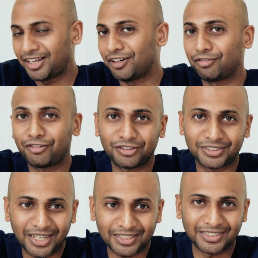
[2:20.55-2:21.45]
And of
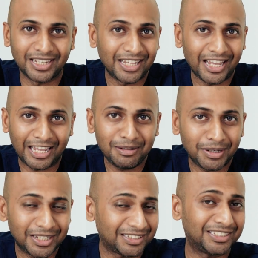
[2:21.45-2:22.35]
course, yes, any
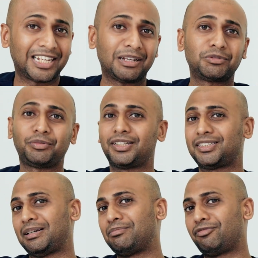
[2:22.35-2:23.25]
medication comes with
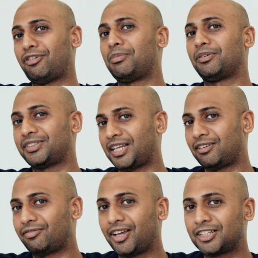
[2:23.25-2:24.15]
some form of
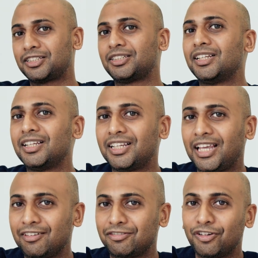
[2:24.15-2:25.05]
side effects
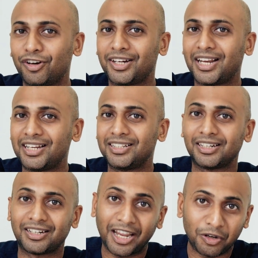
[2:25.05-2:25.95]
if not done
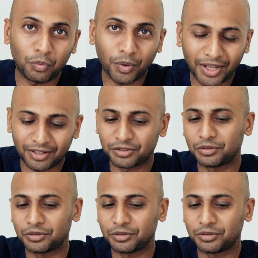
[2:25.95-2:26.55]
the right way.